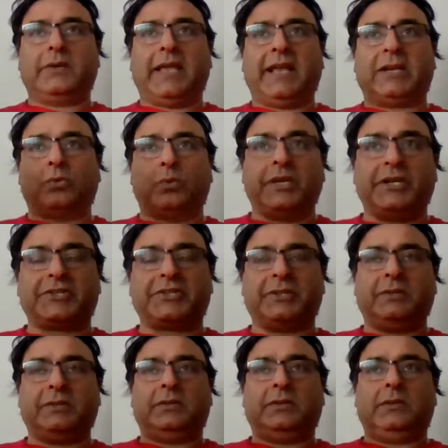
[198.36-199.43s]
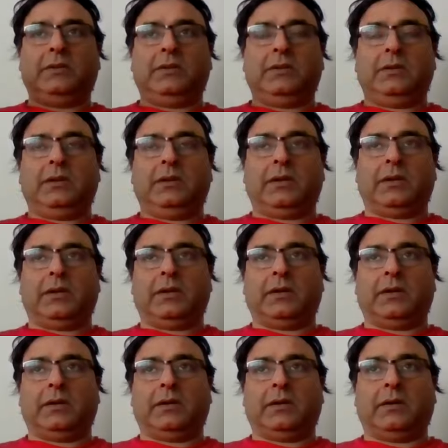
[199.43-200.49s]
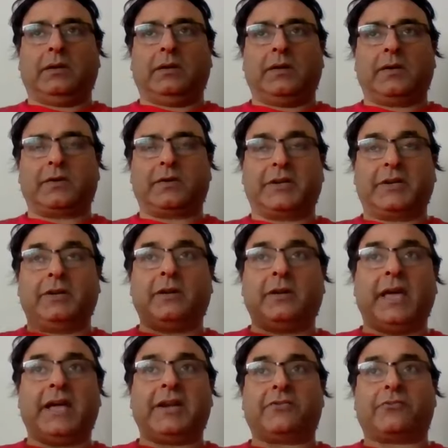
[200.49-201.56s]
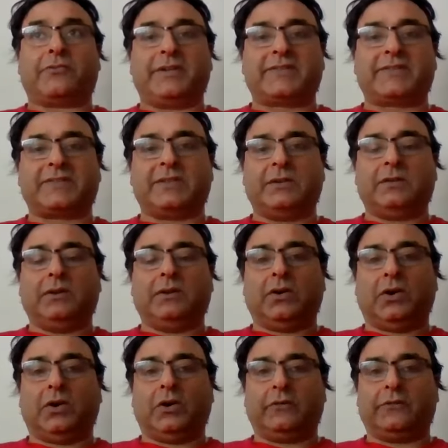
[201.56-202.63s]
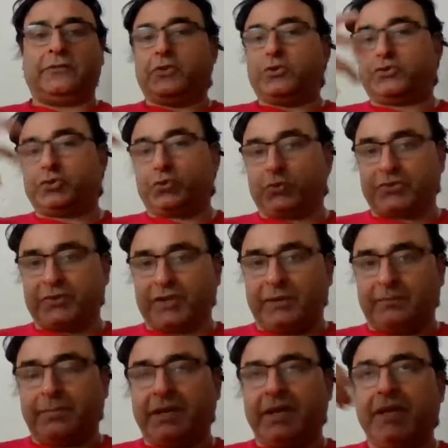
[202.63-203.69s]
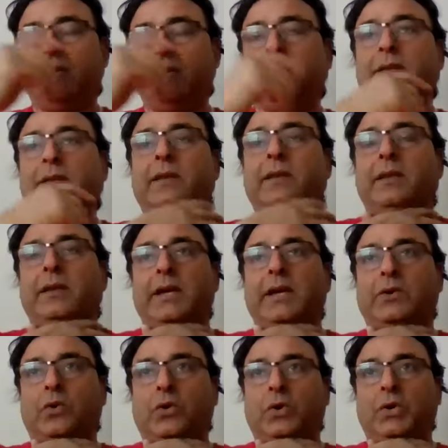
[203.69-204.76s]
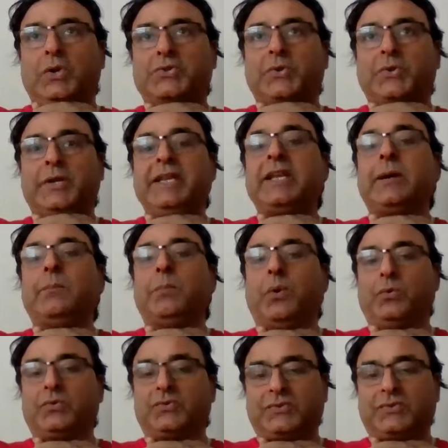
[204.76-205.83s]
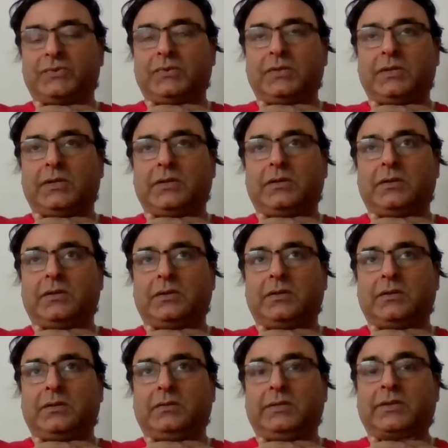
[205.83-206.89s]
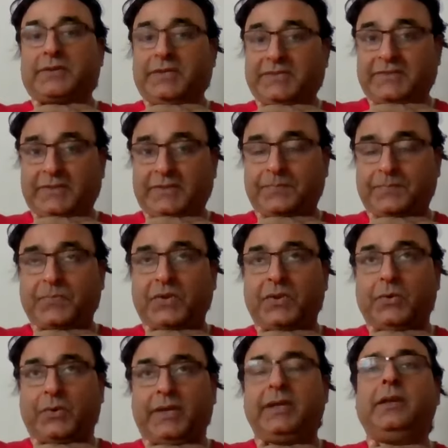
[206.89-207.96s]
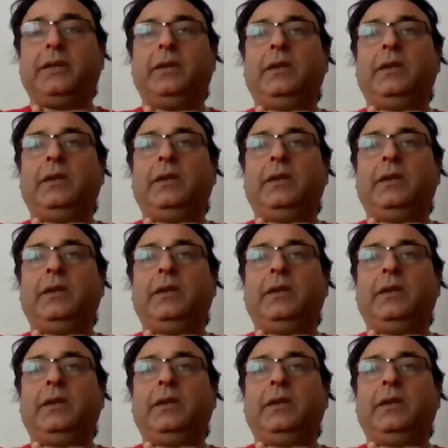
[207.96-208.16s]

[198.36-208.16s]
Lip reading: calculate return and risk of your chosen company and also decompose the risk, okay?